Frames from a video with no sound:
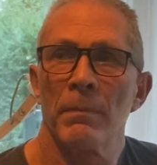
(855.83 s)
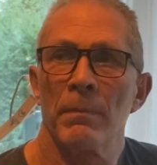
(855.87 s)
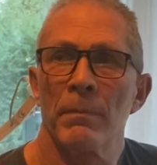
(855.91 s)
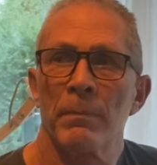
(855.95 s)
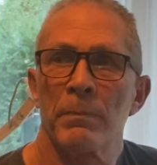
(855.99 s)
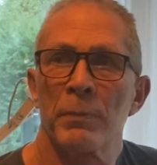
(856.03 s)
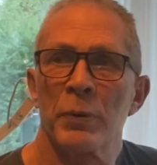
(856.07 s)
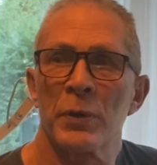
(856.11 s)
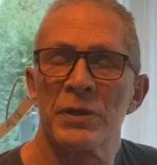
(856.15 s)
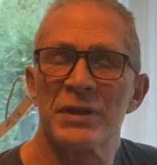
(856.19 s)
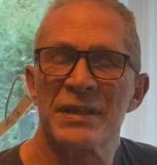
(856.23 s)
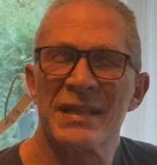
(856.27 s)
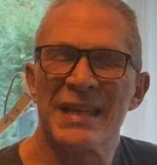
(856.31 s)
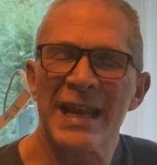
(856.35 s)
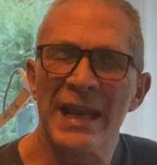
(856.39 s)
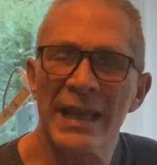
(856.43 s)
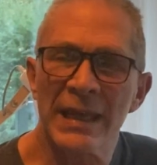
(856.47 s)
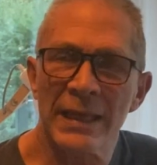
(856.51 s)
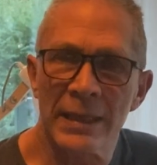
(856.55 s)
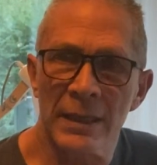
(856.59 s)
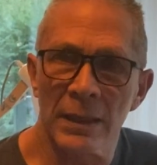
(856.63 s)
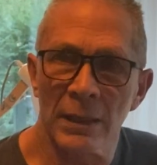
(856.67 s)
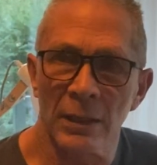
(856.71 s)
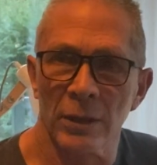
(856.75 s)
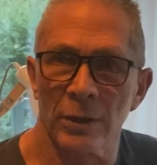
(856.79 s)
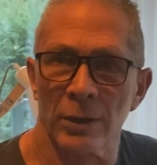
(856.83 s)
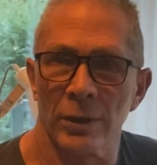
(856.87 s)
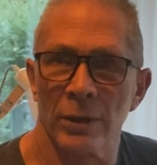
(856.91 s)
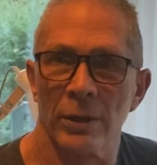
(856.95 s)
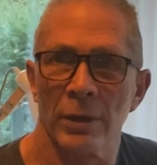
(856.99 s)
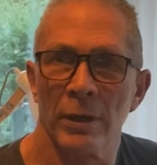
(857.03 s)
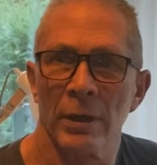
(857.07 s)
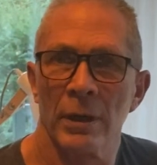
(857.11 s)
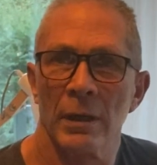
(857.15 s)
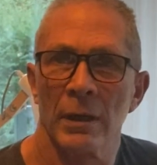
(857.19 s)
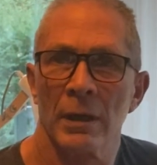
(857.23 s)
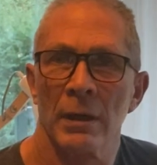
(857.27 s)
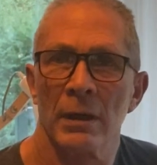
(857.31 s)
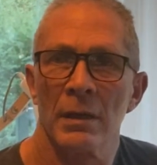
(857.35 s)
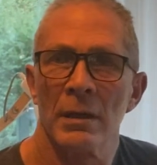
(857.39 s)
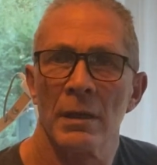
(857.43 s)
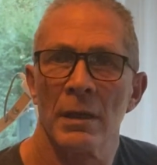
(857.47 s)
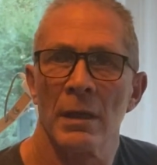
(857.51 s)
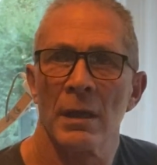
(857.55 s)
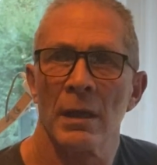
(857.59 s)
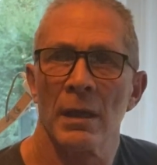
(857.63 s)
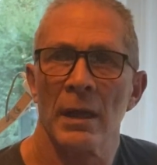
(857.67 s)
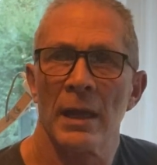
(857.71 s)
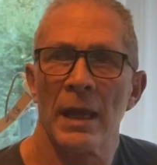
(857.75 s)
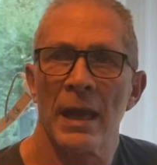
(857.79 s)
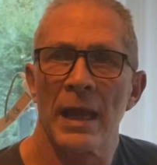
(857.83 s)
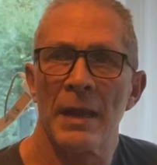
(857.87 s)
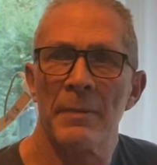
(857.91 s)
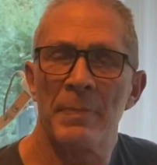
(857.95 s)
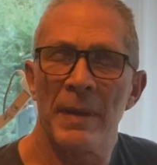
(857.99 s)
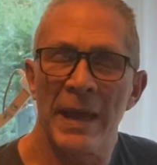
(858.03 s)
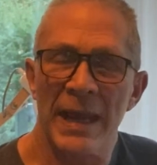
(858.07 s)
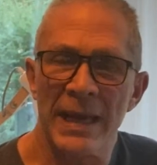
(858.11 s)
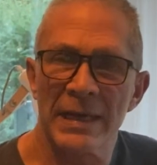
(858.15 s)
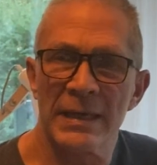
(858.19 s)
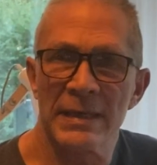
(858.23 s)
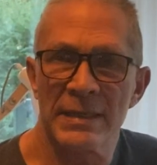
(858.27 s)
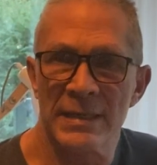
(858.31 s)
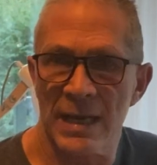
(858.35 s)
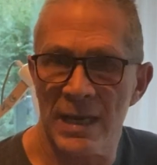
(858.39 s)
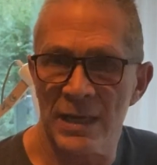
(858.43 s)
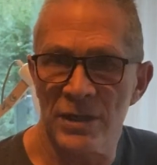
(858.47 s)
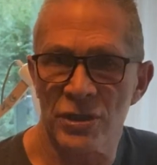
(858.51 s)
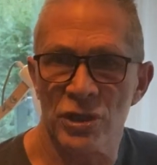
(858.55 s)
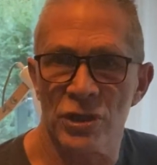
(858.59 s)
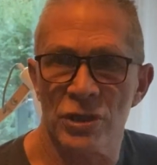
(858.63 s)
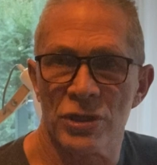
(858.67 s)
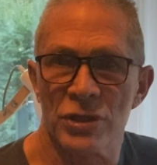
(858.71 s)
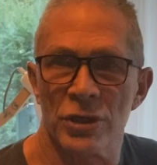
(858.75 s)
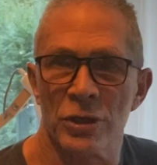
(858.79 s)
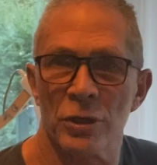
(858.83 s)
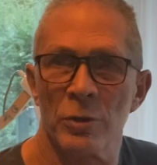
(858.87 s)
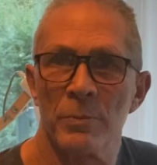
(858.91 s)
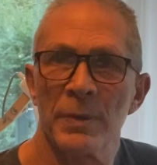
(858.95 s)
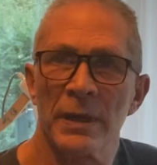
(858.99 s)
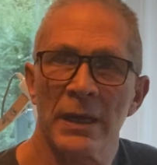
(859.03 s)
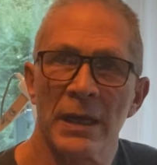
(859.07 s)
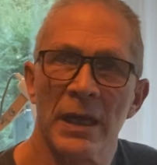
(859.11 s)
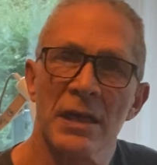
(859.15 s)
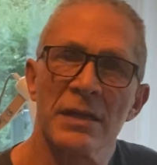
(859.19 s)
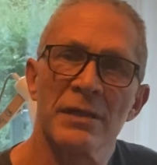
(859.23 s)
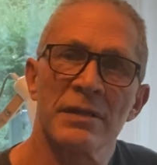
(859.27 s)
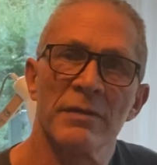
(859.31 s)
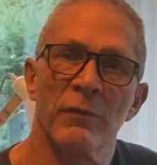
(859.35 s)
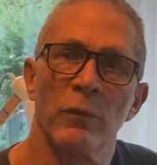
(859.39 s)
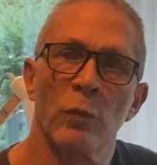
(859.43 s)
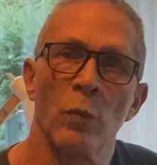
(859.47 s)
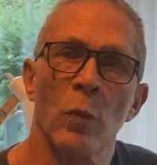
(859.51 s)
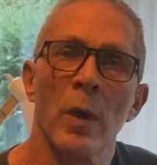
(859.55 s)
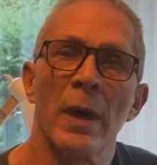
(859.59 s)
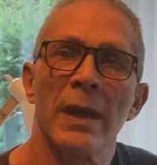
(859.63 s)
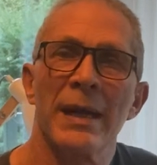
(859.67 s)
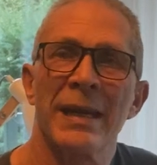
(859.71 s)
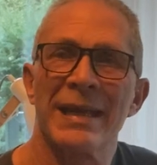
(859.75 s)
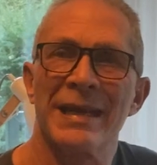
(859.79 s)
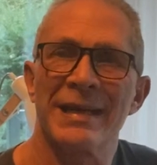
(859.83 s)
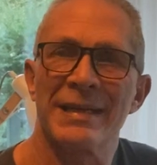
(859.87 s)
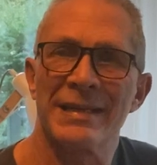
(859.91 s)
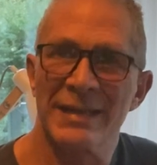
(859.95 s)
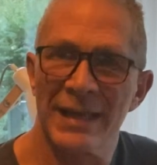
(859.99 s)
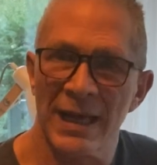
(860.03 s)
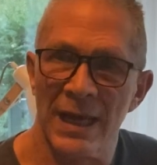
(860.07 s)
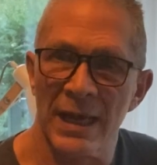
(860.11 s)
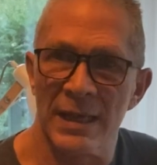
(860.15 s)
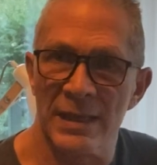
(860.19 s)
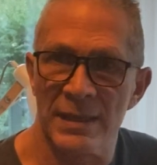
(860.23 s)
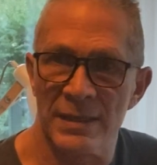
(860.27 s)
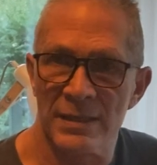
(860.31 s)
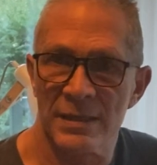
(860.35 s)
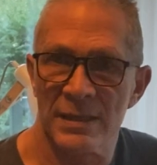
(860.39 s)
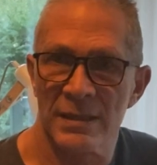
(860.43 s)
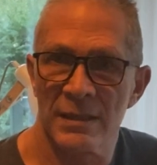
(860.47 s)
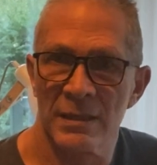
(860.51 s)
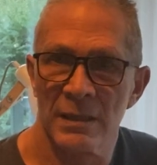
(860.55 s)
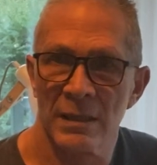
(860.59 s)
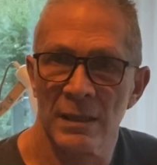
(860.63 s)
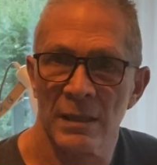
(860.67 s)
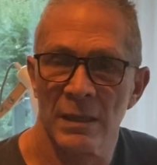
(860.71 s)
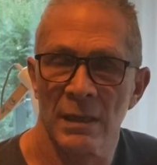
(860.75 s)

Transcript: particular and paid attention to because of what it does.